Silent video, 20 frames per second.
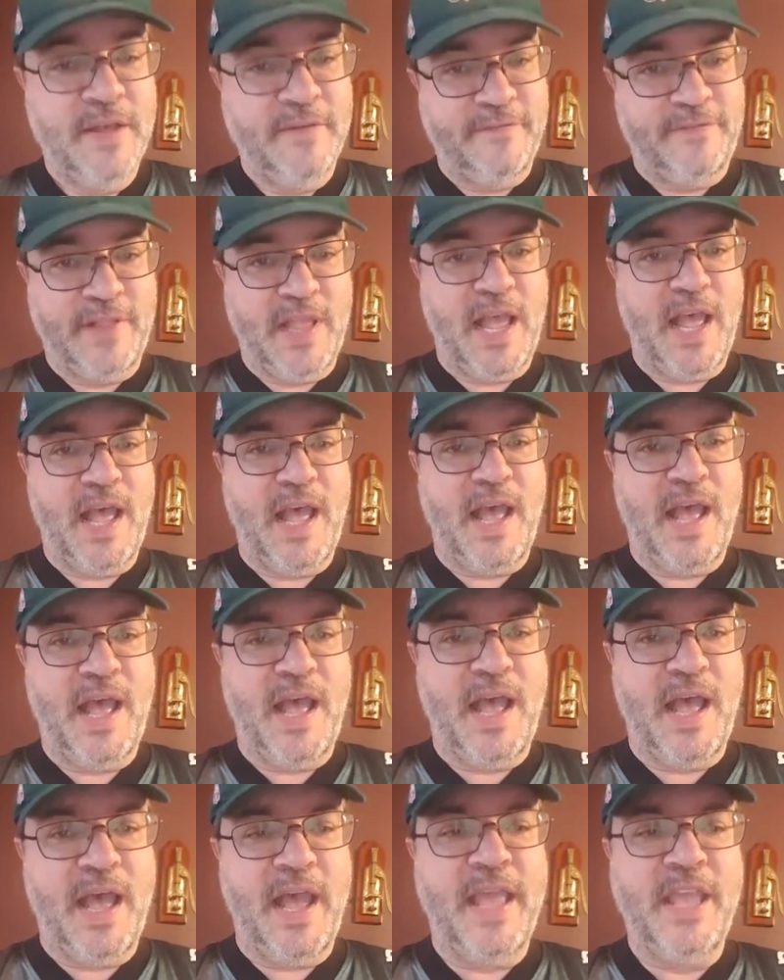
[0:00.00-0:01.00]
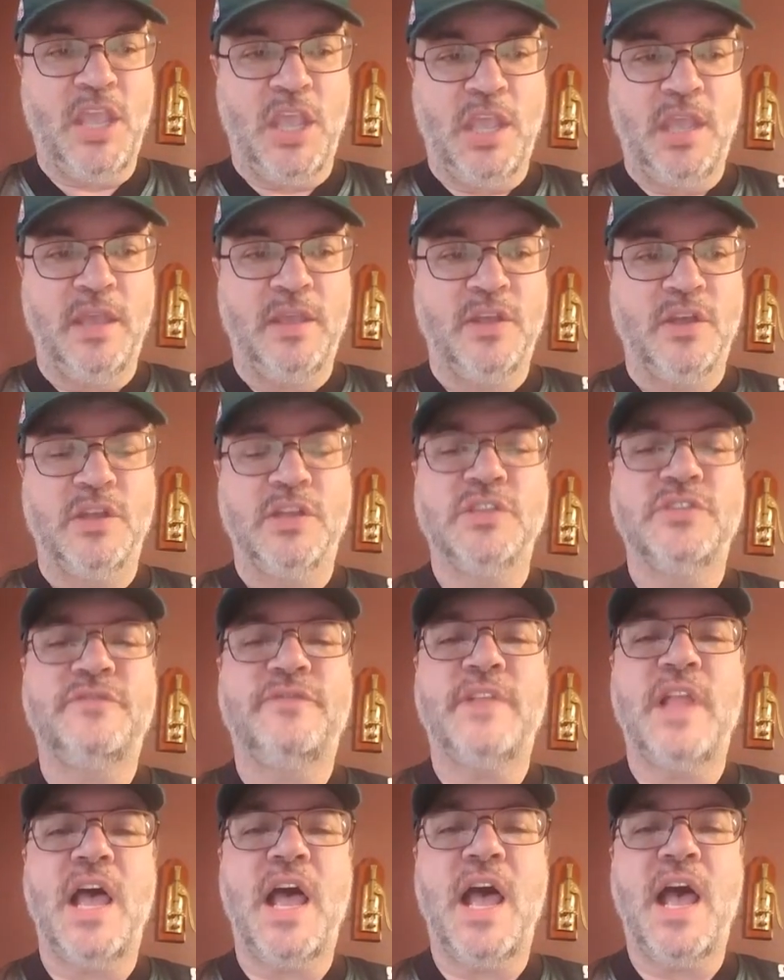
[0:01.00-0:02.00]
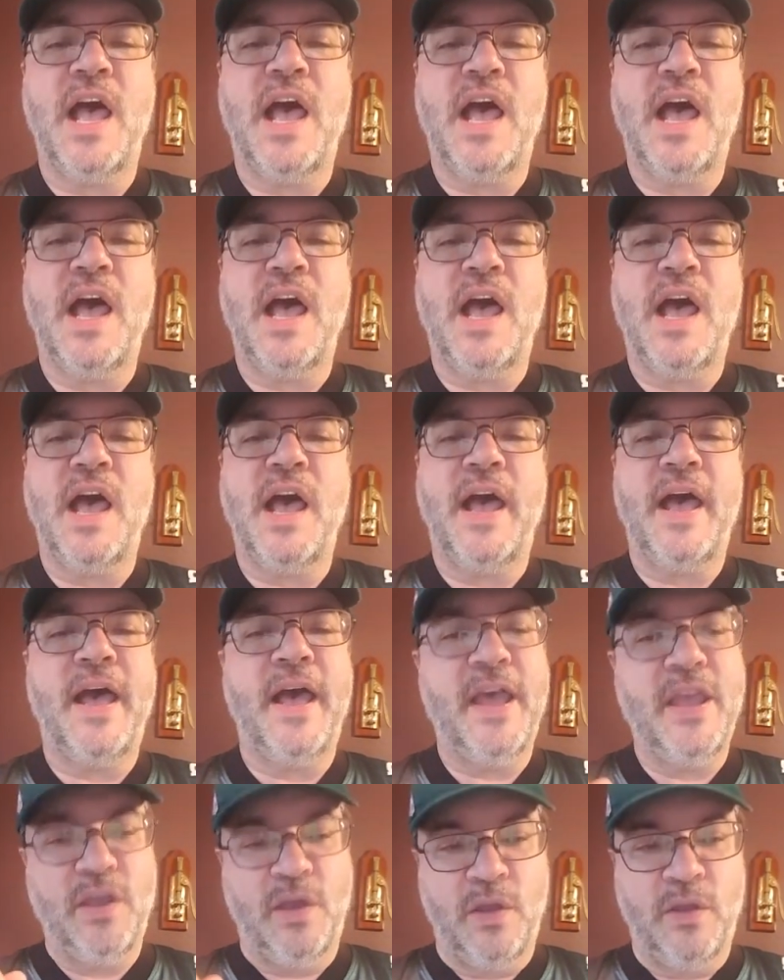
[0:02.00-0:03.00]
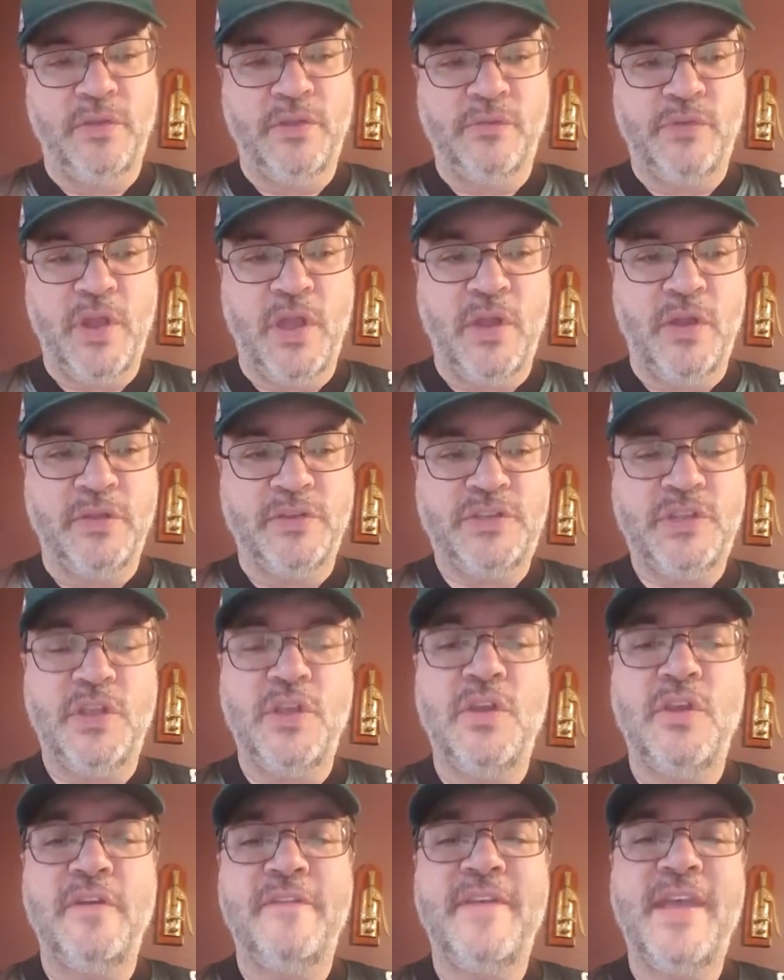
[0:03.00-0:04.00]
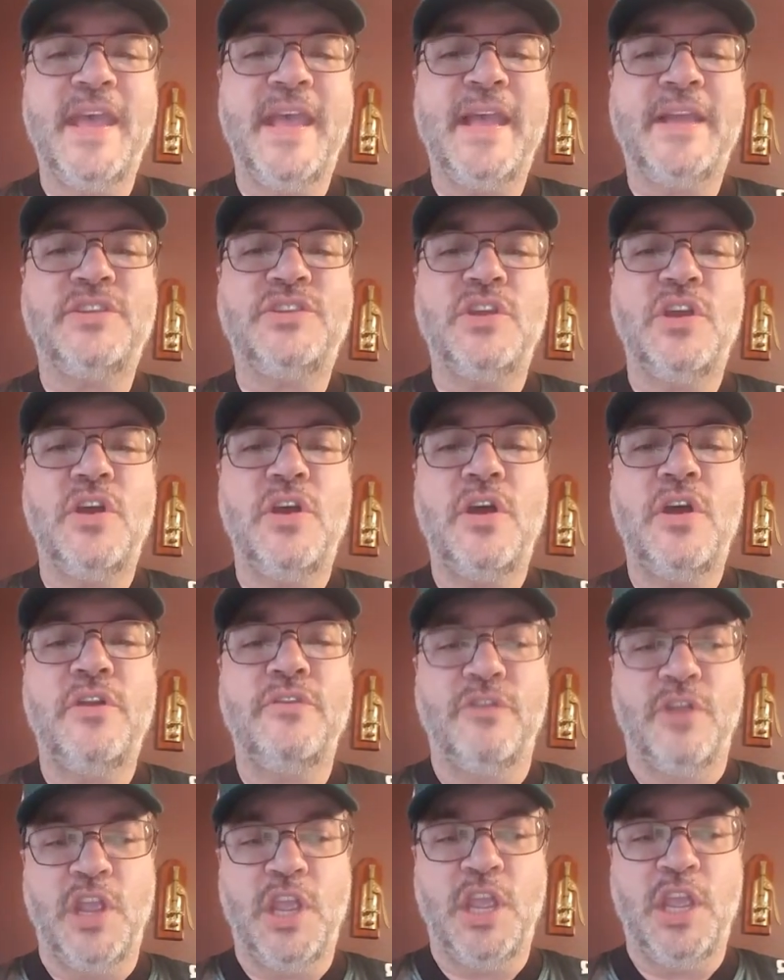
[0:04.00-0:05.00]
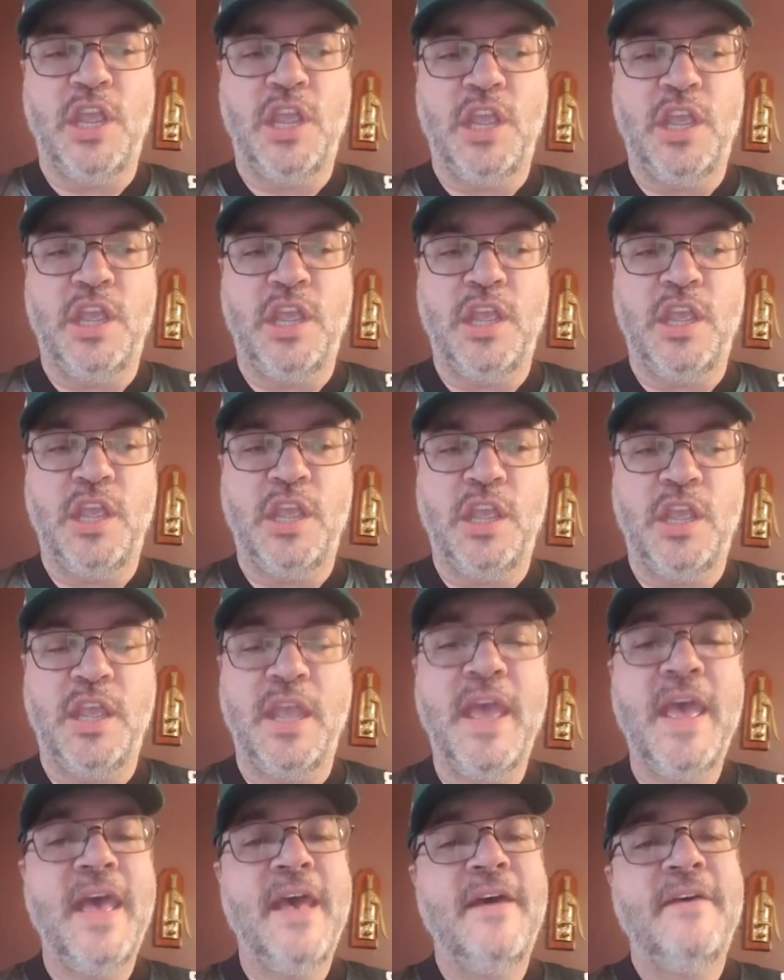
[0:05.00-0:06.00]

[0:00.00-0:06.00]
Fly, Eagles, fly on the road to victory.